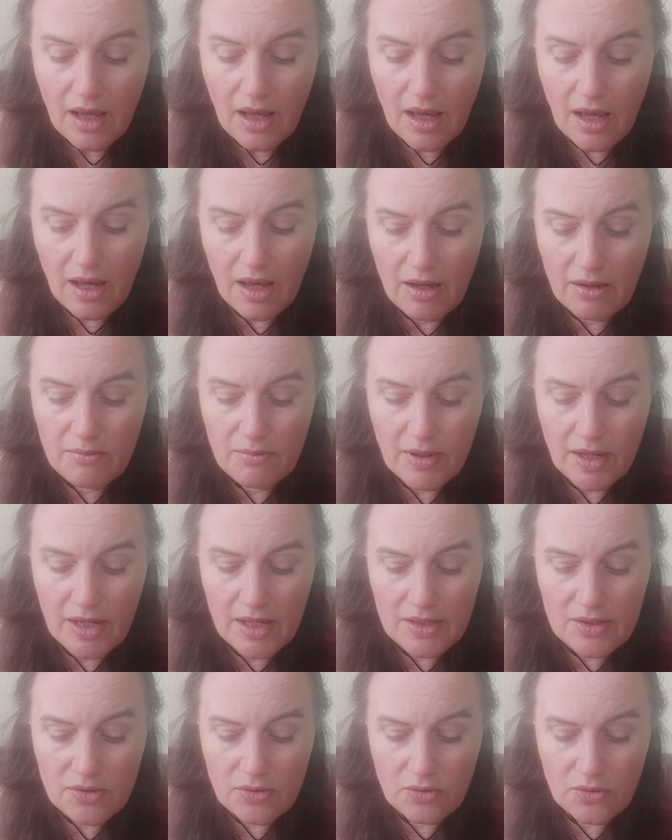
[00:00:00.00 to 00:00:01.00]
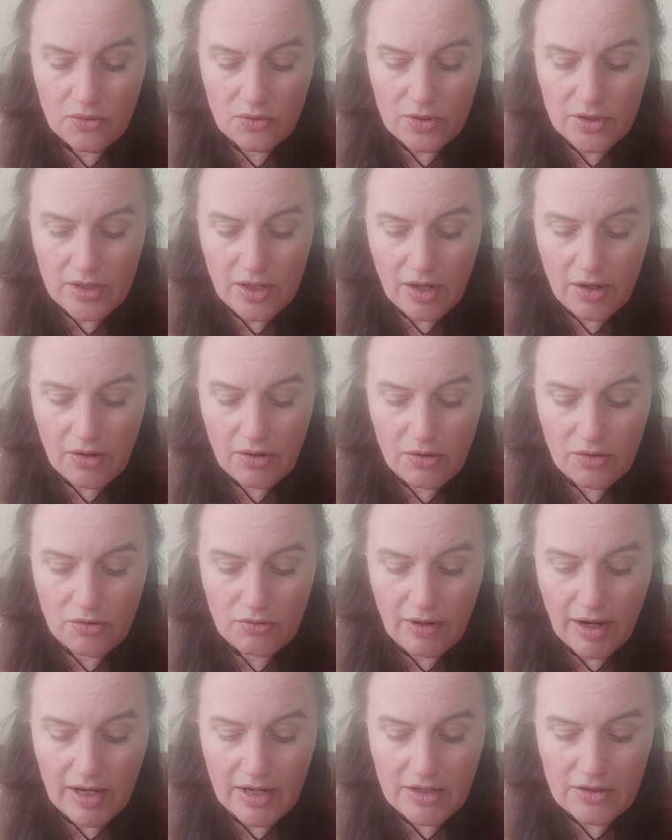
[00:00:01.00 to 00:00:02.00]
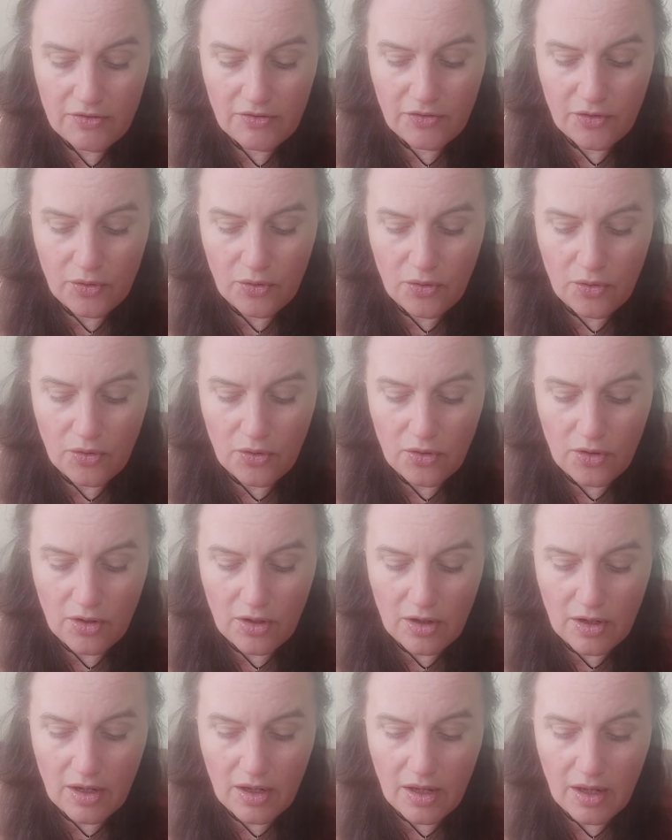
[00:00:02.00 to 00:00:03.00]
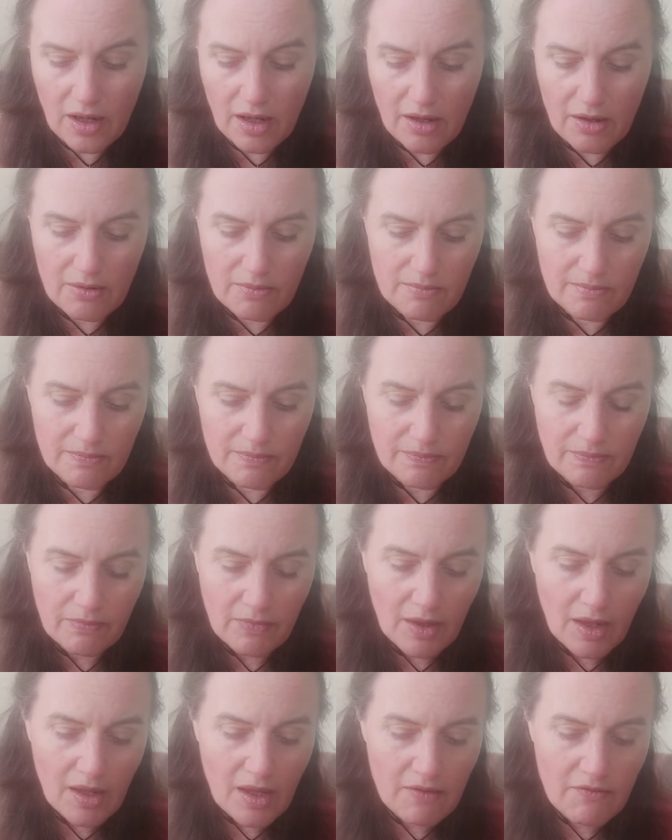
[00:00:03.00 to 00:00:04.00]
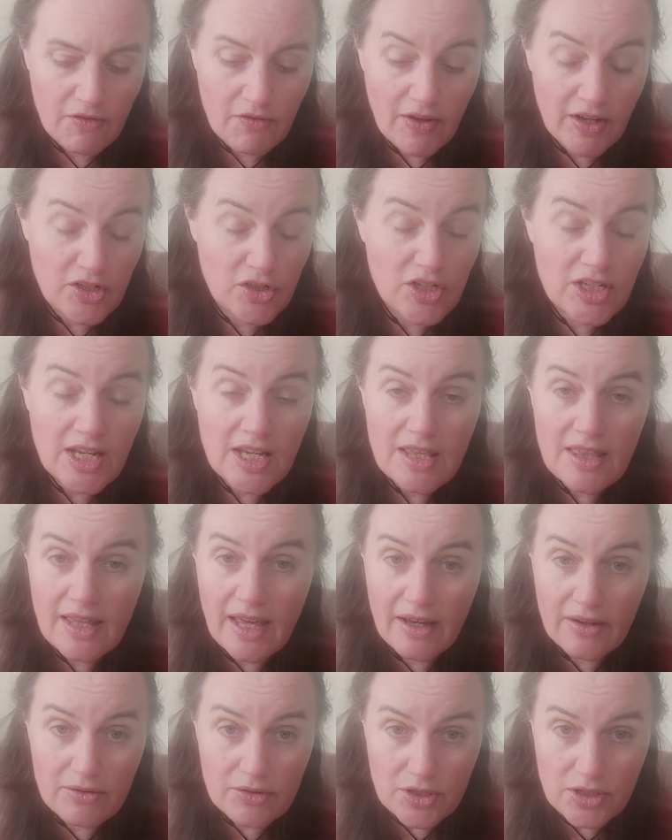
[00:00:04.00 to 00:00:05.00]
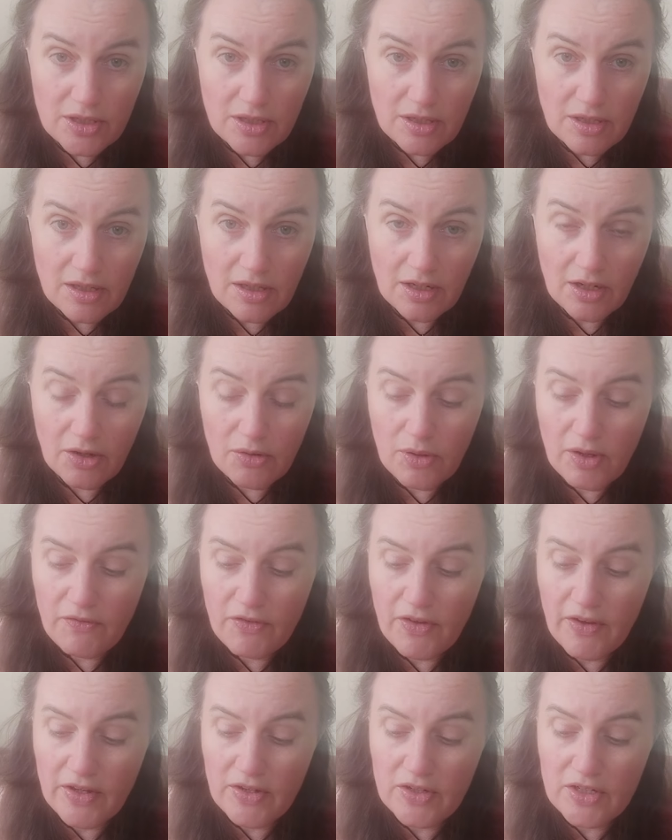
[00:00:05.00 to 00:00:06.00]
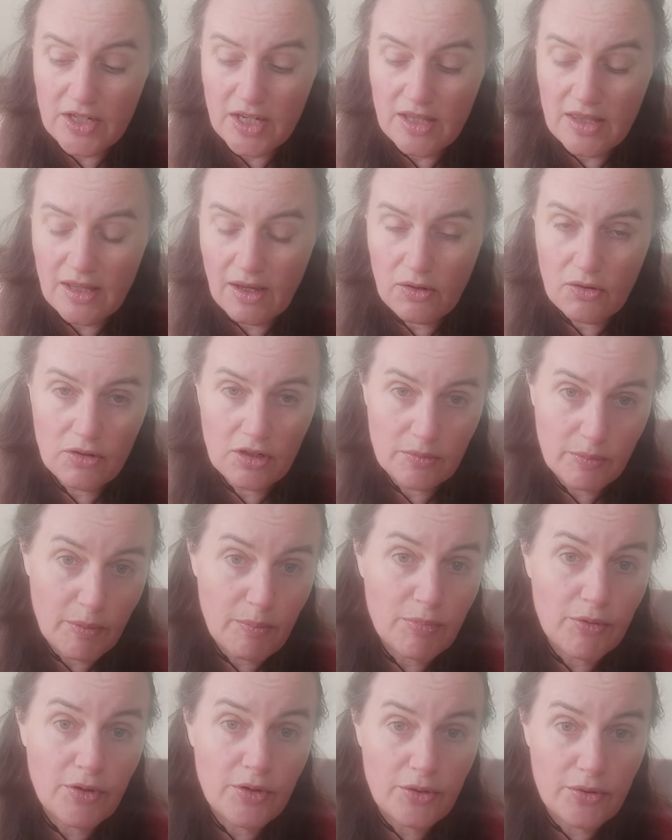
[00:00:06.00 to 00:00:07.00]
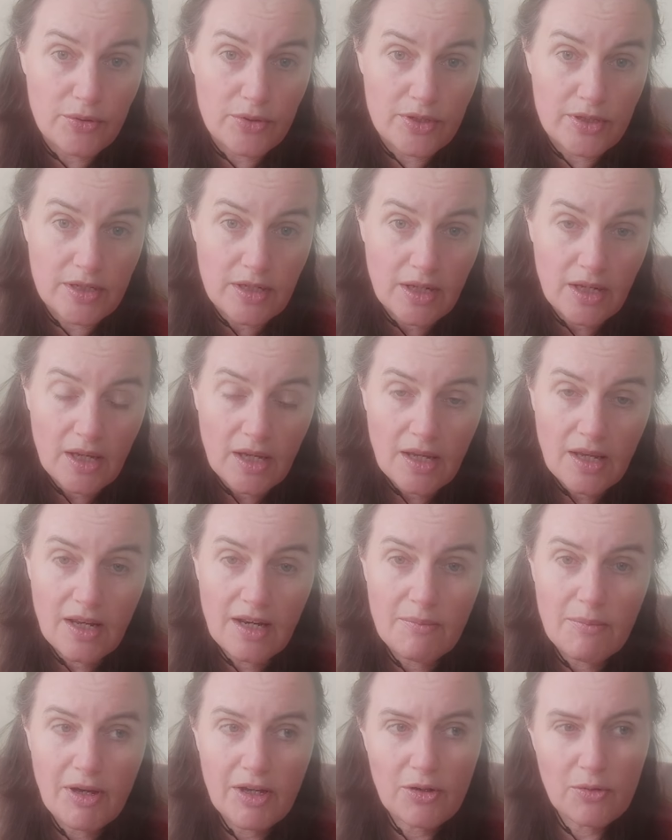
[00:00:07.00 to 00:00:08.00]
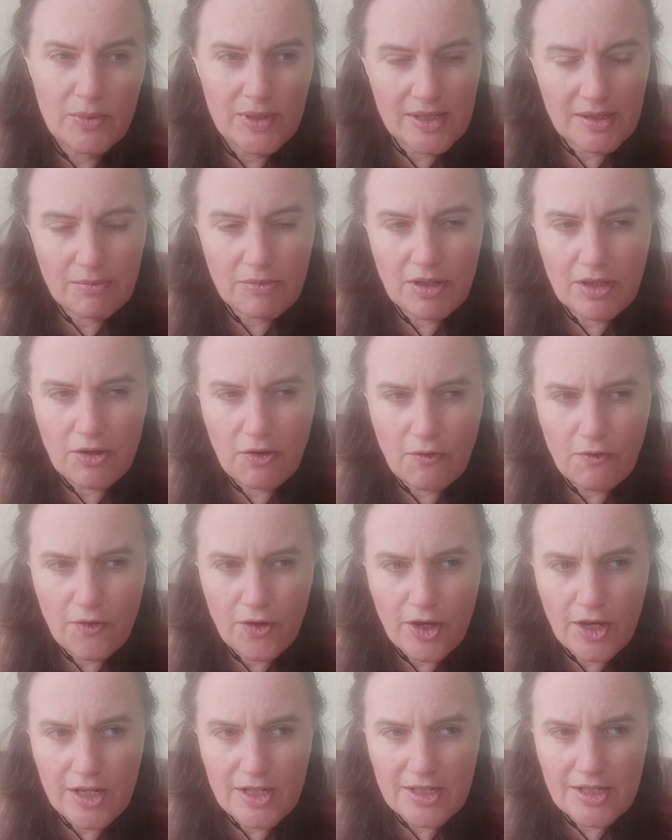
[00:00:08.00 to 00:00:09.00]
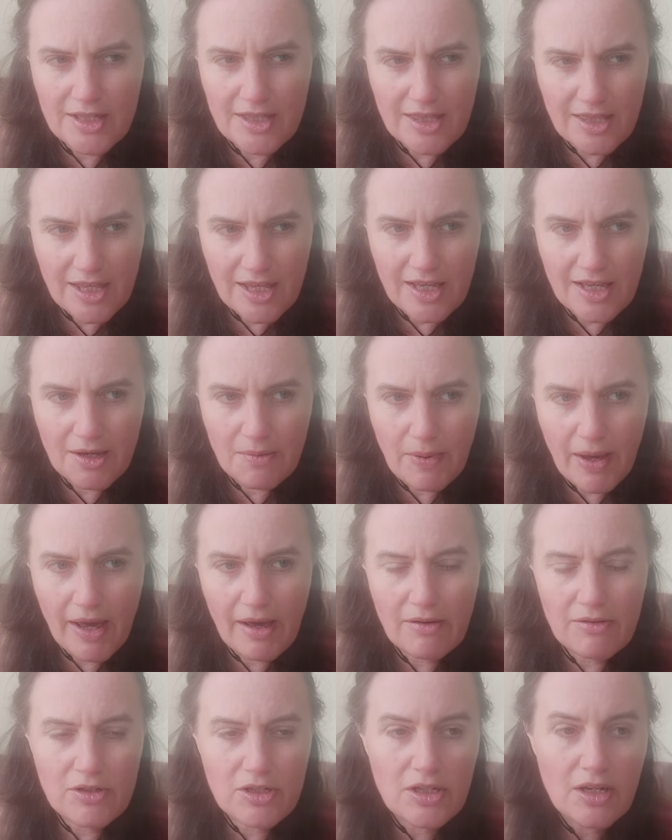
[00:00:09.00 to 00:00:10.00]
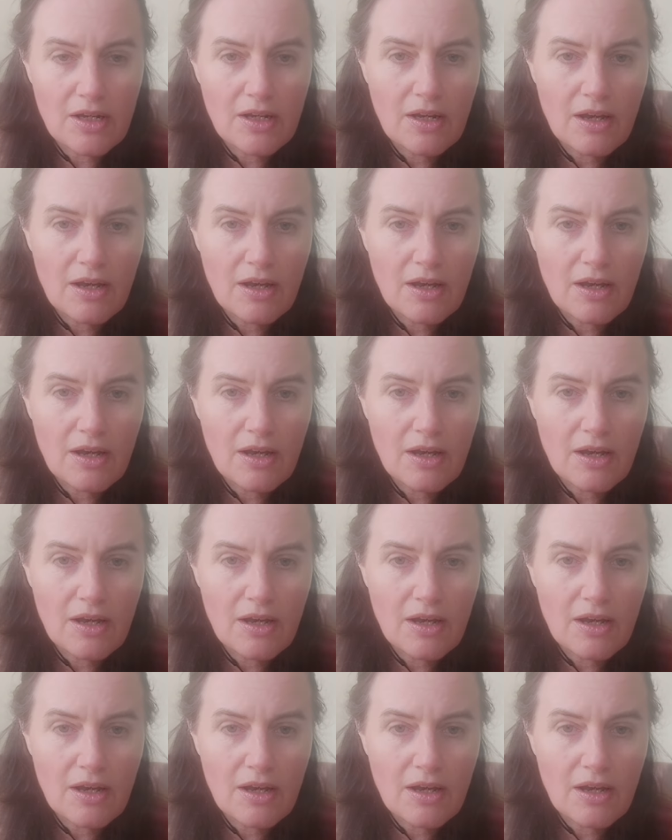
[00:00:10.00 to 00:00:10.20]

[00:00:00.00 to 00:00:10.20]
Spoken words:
It's also great for if you've had your teeth out. You know, if you had your teeth out, you're going to be bruised. And it might not be something you first think about.